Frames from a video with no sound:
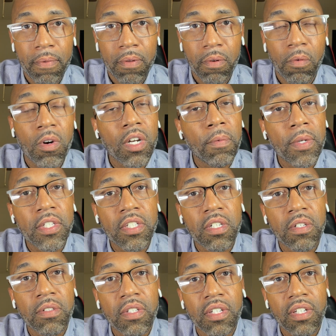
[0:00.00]
what are we
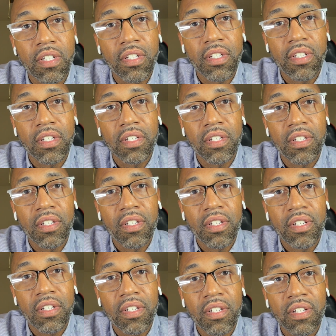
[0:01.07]
choosing
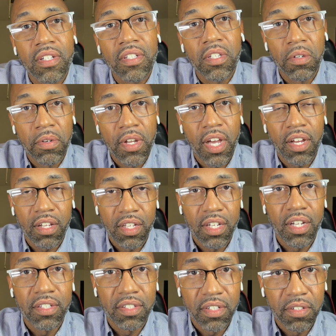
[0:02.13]
to inoculate
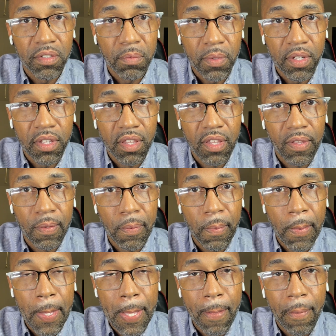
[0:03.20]
ourselves with?
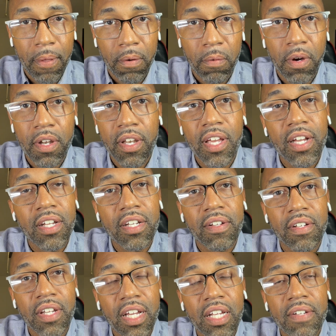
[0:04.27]
What
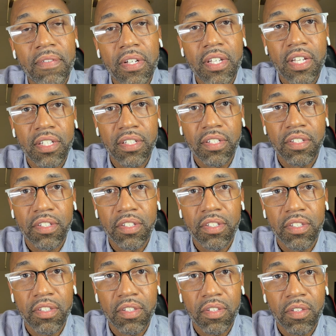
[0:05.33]
negative additions
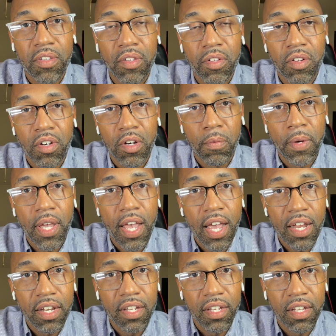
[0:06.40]
are we
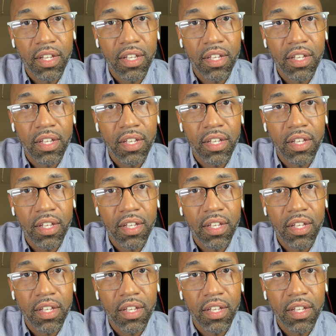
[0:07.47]
adding?